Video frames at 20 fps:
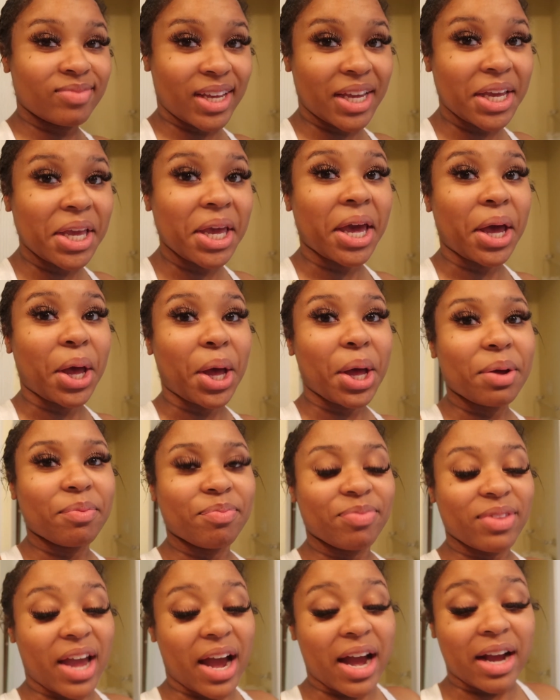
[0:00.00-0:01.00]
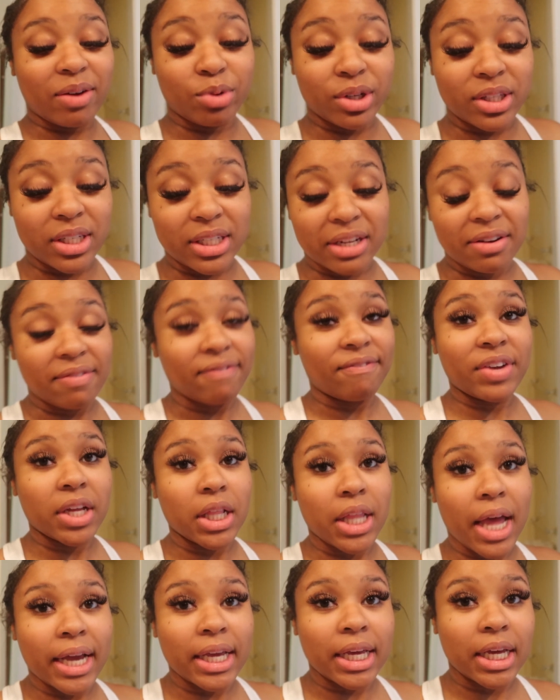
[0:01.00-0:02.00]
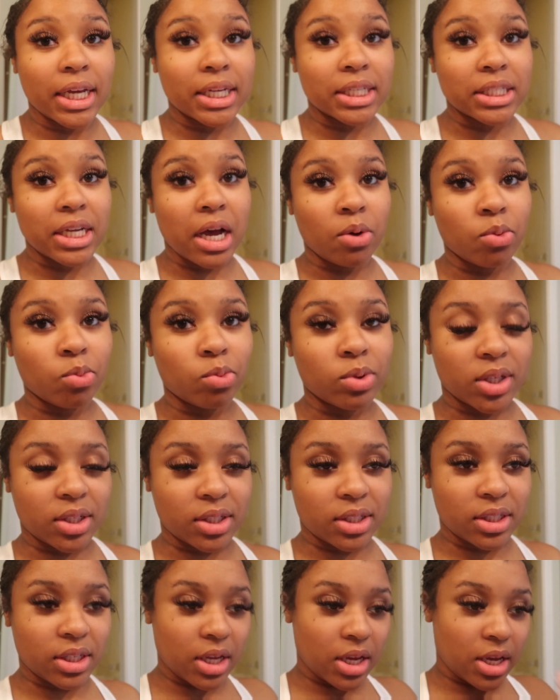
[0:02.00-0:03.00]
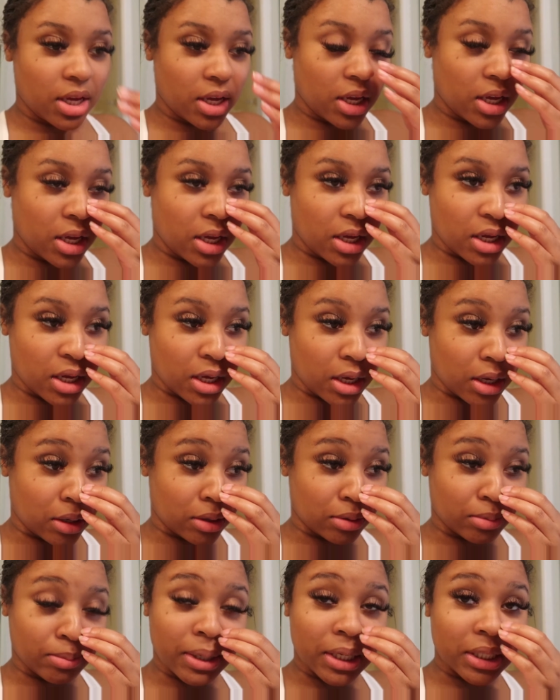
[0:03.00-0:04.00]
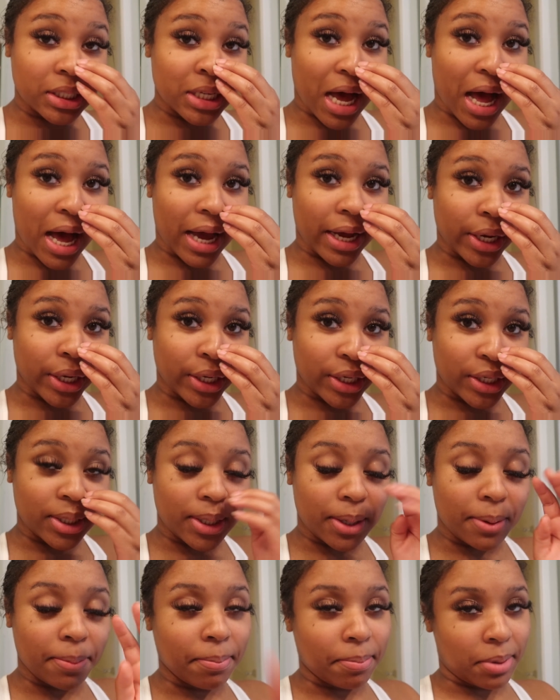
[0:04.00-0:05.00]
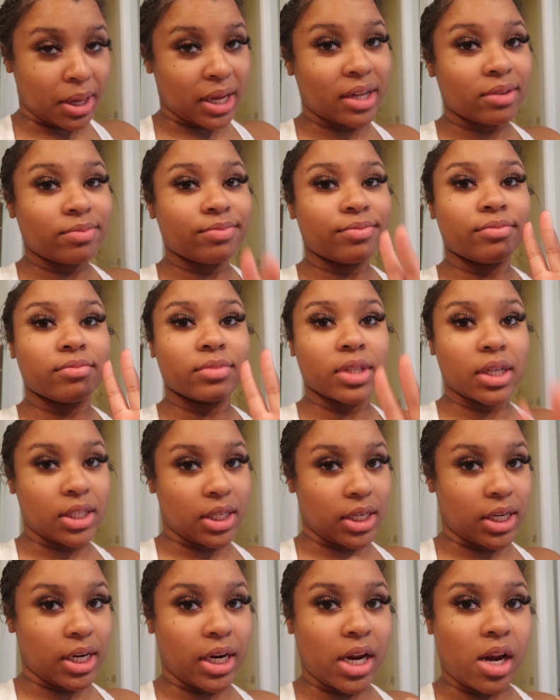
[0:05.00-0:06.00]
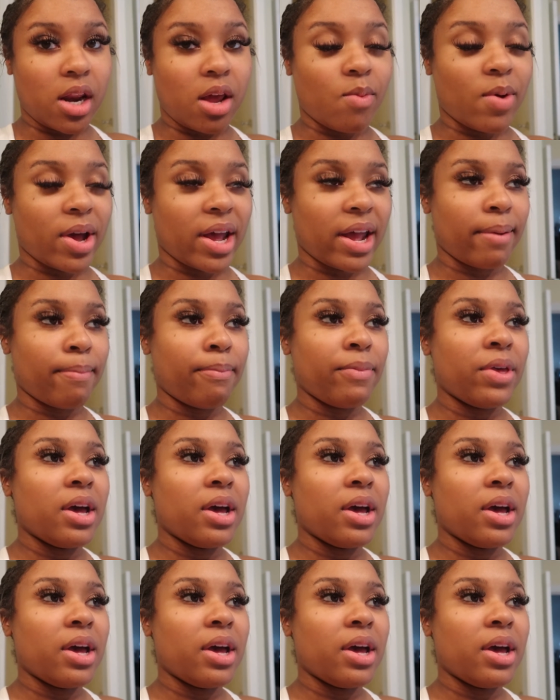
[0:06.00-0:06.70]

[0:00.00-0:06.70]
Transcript: Yeah, I really didn't feel like it because I was tired, but I did it anyway.